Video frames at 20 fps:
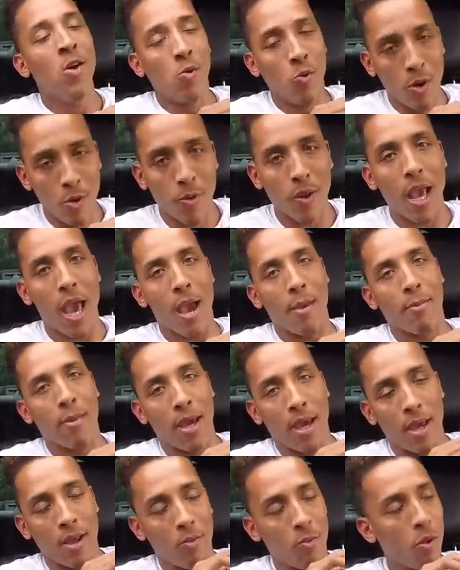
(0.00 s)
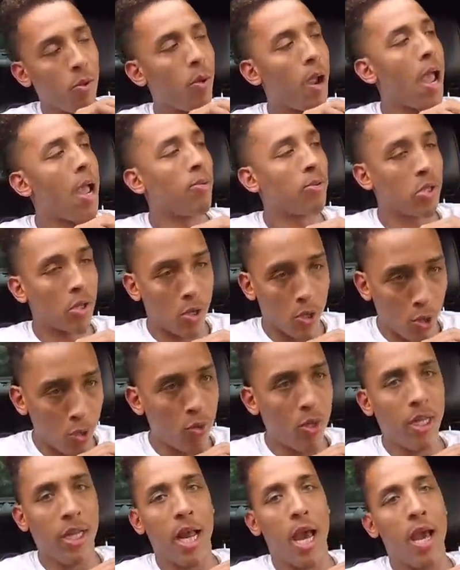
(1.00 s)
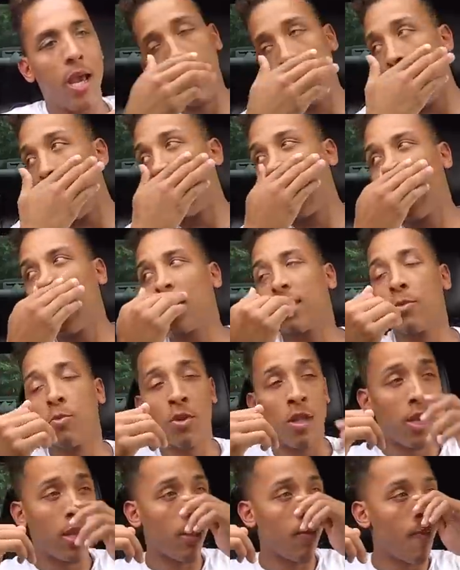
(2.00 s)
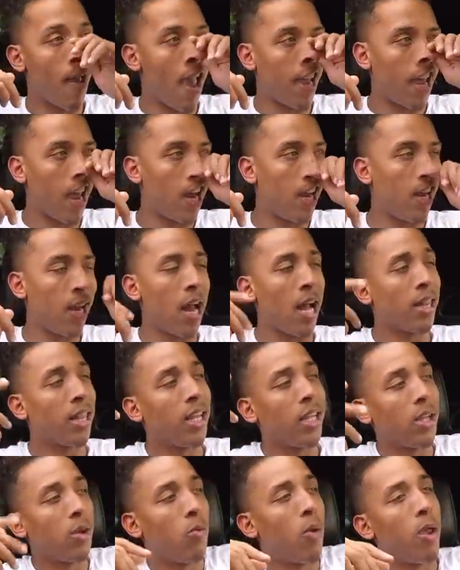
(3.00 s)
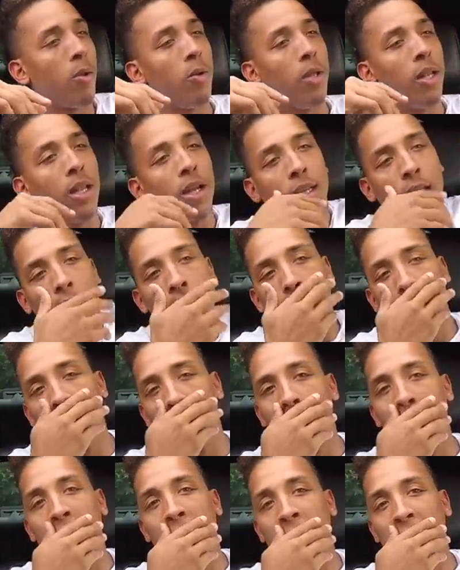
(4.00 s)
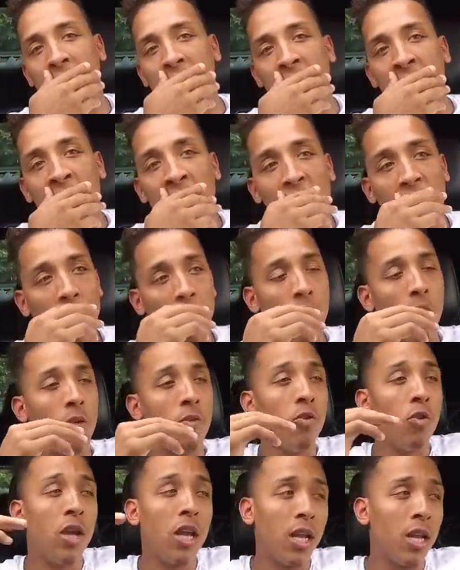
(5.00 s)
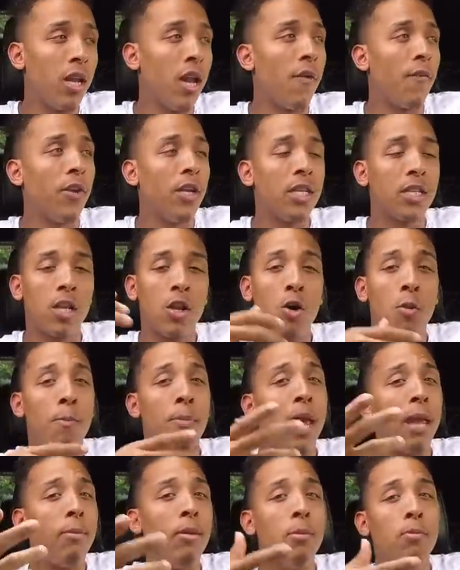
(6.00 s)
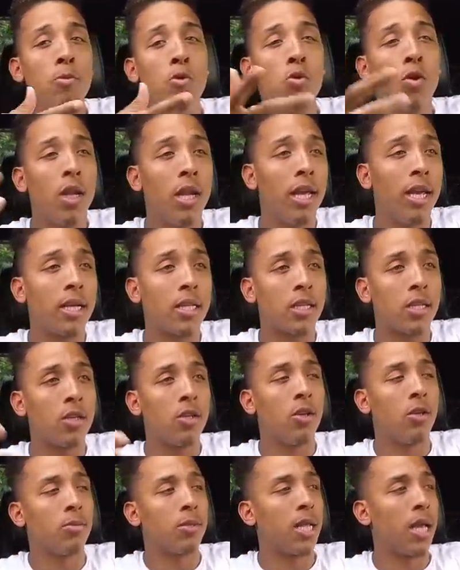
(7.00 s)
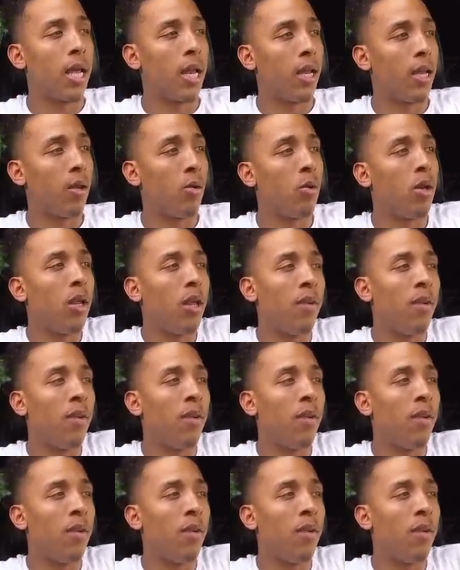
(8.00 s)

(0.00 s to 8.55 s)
We were that man. We were absolutely that. But I guess looking back at it, I think the way we looked at it was you know, if you get enough of these little baby mook licks, you know what I'm saying, it